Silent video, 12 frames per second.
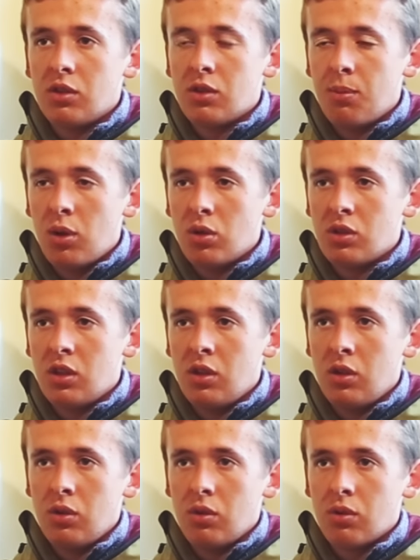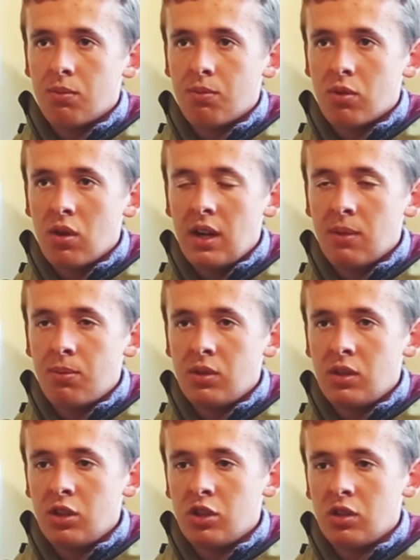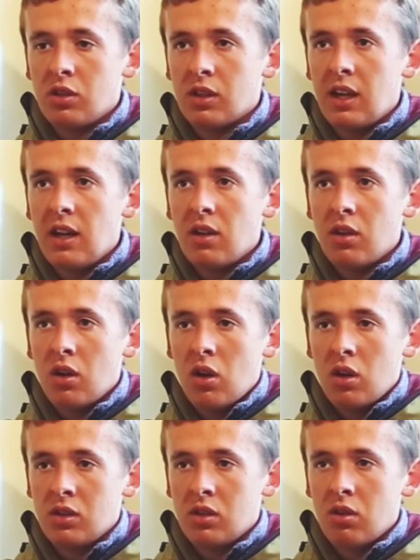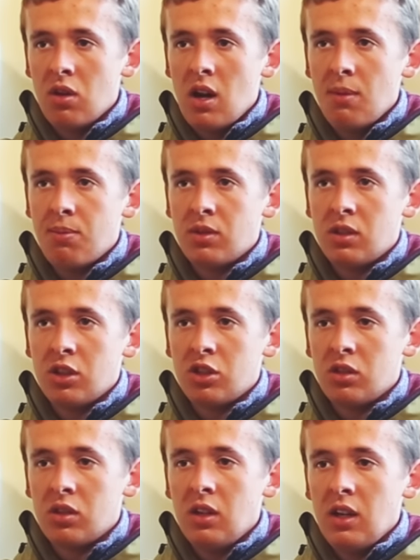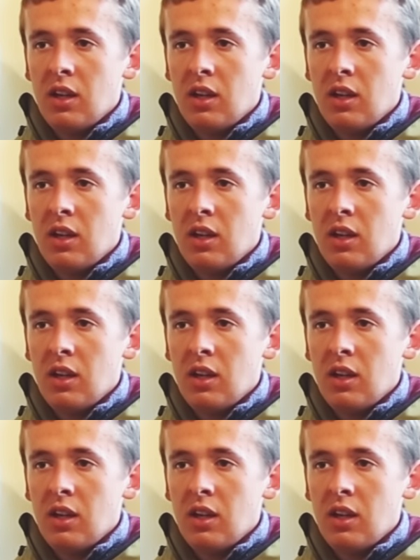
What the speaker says: supposed to do, correct position, getting the horse at the right position,